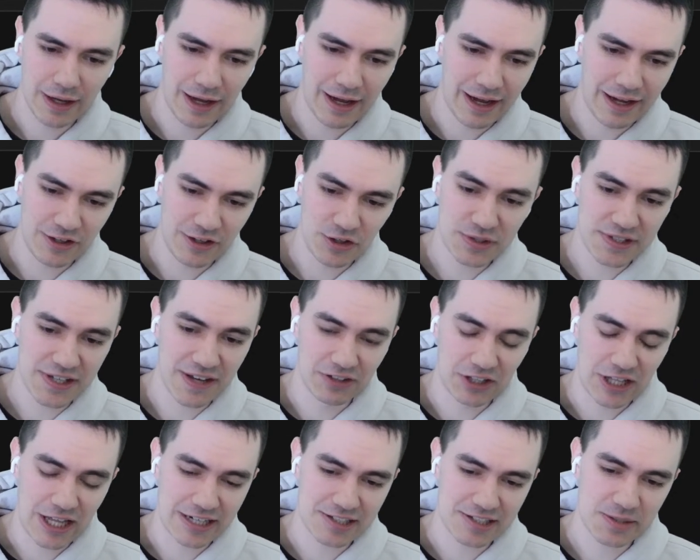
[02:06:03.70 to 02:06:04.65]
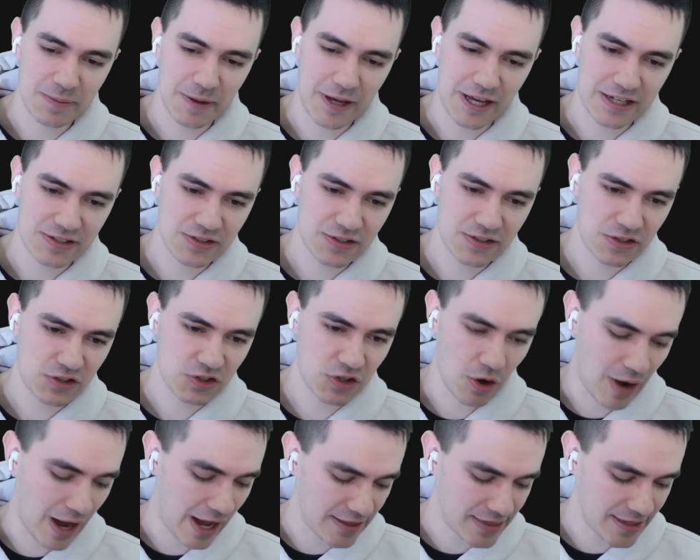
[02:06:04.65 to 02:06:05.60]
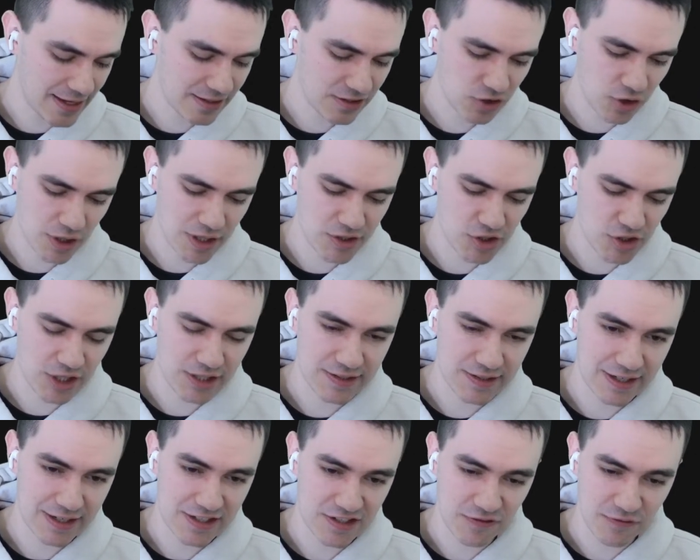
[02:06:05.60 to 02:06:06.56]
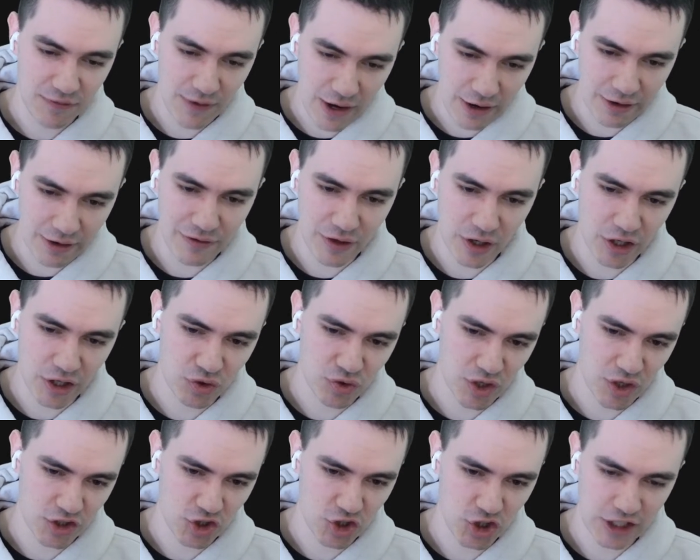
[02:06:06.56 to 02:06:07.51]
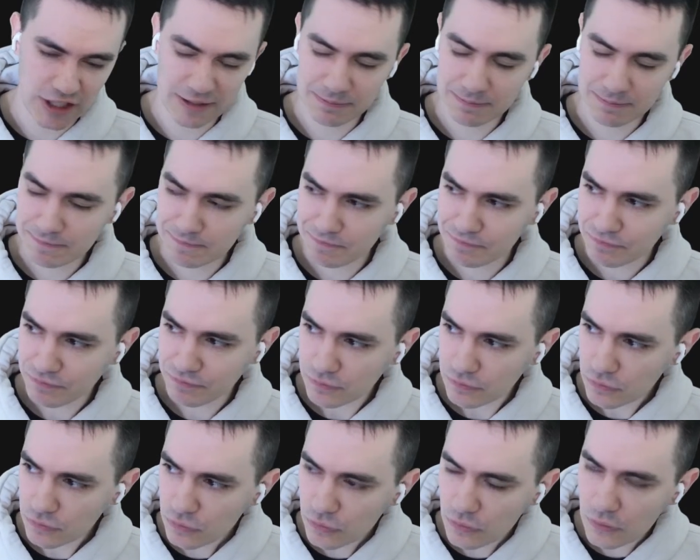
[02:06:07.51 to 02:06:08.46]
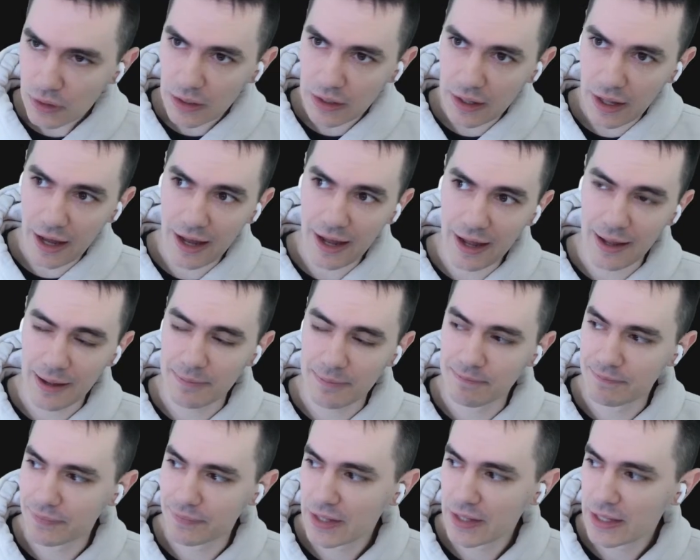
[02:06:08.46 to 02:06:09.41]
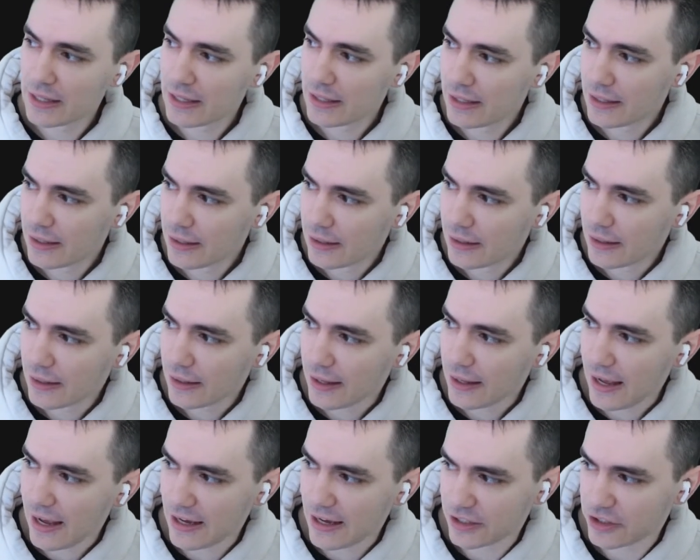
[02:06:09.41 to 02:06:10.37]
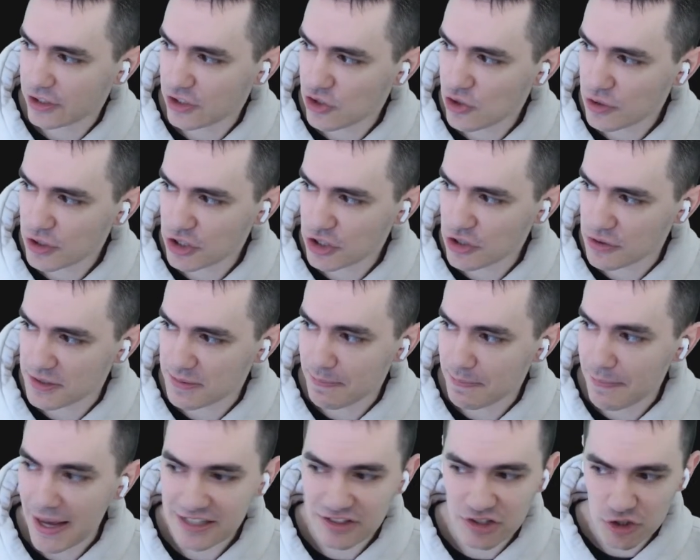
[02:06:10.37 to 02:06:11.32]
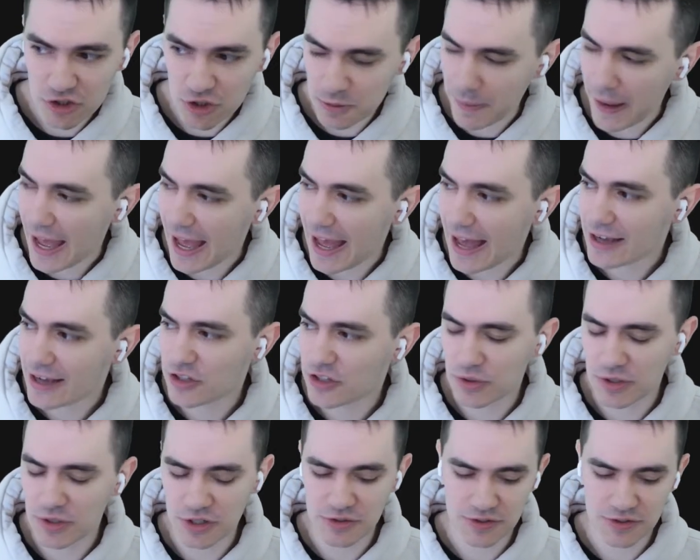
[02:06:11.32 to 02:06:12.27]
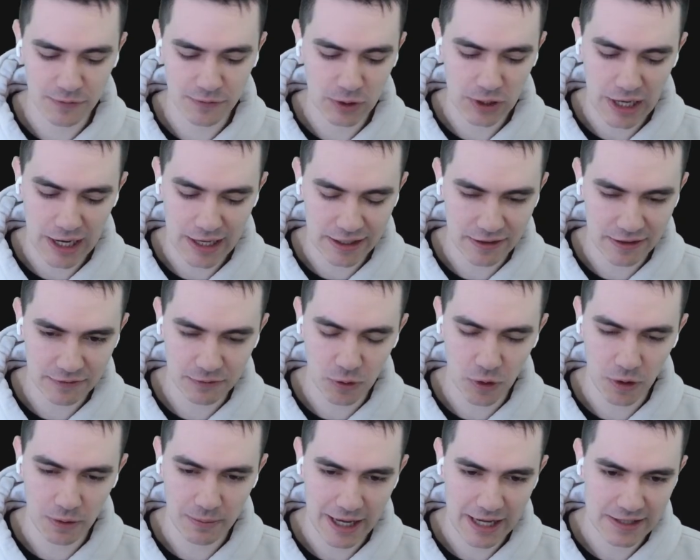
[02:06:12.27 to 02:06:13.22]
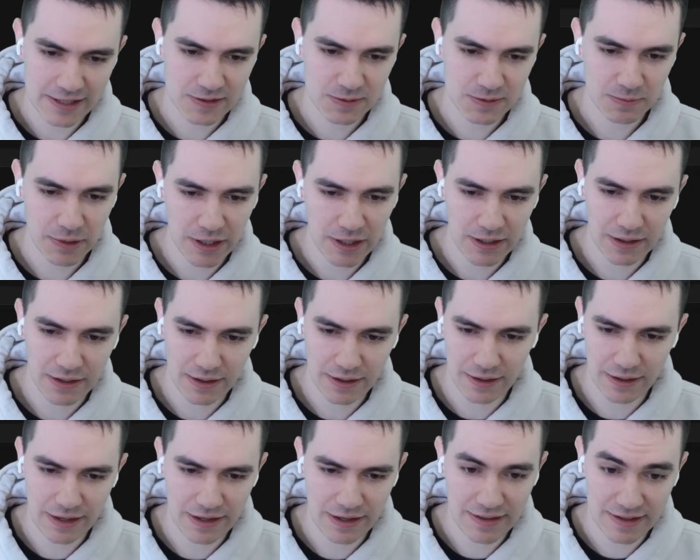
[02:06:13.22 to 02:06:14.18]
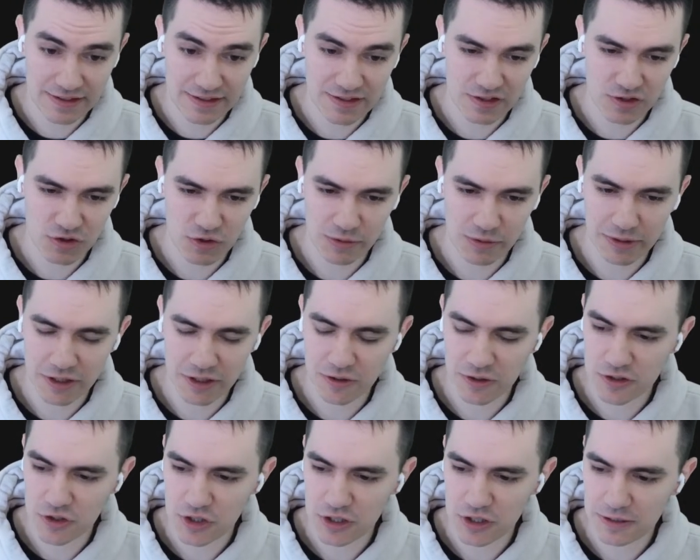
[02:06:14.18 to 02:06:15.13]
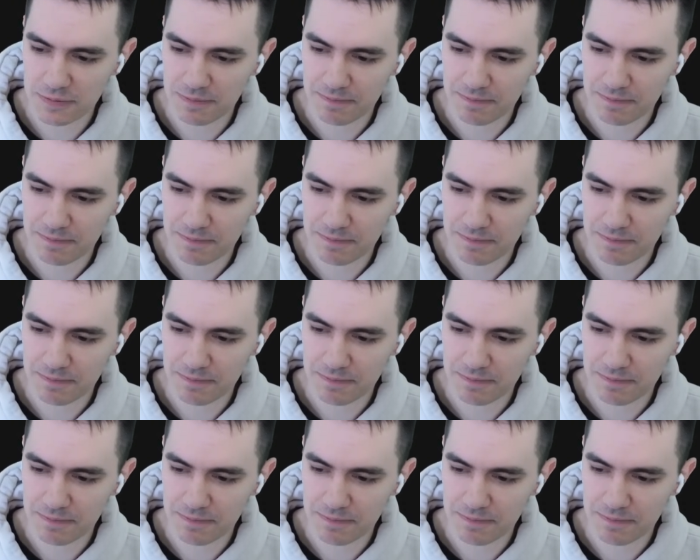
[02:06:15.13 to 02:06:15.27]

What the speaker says: you save a lot of space. So I think CircuitJSON is very, very crunchy. And you could use message pack, you could use a variety of formats, but I think it's extremely crunchy.